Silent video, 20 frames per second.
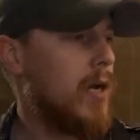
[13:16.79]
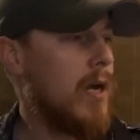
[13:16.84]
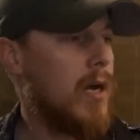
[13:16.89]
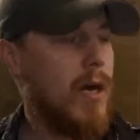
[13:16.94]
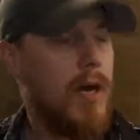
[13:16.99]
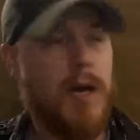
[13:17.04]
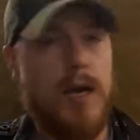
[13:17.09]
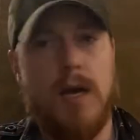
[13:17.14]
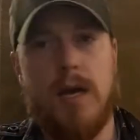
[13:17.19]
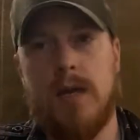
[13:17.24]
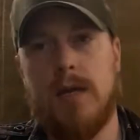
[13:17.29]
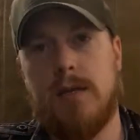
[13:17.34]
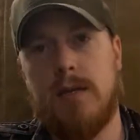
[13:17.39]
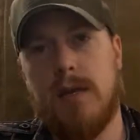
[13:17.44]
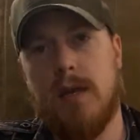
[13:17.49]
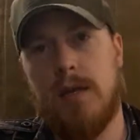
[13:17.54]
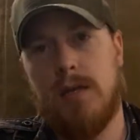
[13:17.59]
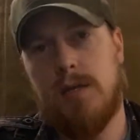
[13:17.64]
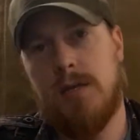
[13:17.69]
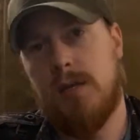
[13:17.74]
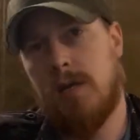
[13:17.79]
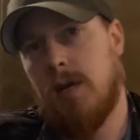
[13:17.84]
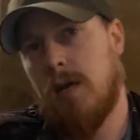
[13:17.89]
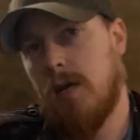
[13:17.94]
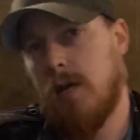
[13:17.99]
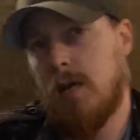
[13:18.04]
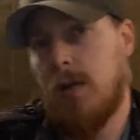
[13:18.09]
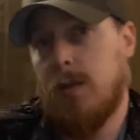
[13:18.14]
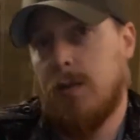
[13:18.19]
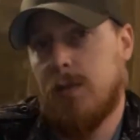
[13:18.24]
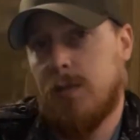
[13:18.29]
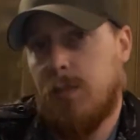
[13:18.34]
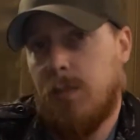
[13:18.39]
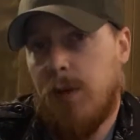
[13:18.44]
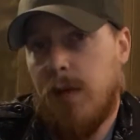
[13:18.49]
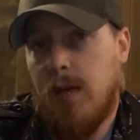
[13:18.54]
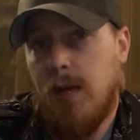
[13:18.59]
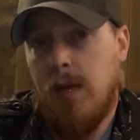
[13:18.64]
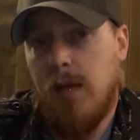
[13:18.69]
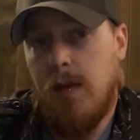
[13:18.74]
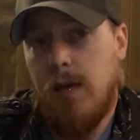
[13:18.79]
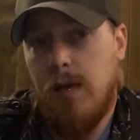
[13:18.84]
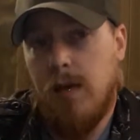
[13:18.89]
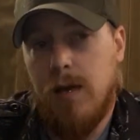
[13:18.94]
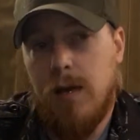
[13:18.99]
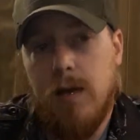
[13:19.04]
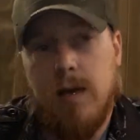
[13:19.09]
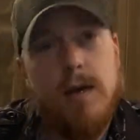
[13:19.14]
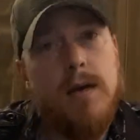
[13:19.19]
and H&K USP.